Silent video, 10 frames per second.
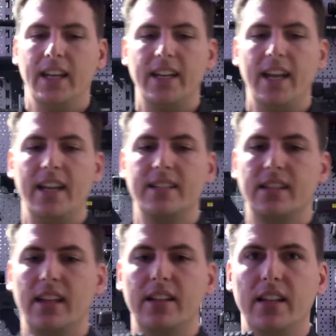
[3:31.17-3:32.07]
It has
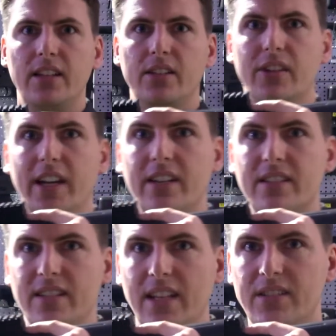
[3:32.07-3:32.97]
an integrated
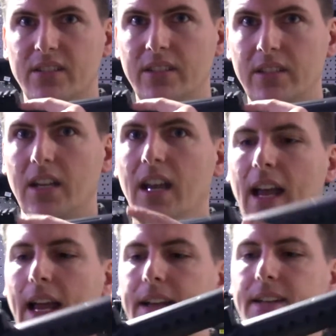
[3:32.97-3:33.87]
sensor
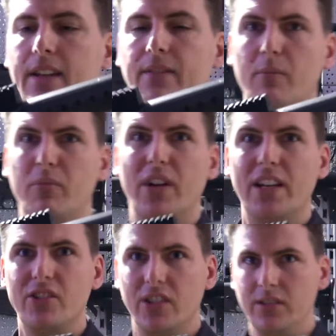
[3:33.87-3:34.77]
and a
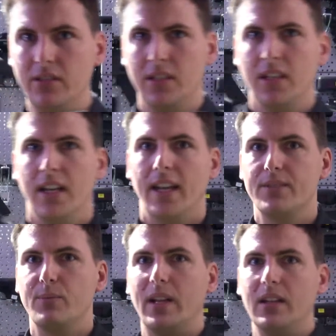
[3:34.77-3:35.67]
vibration
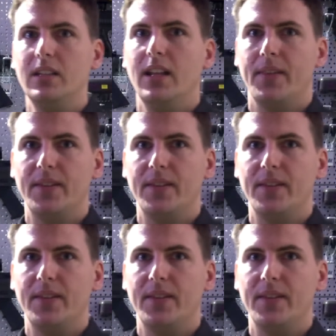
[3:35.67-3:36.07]
as well.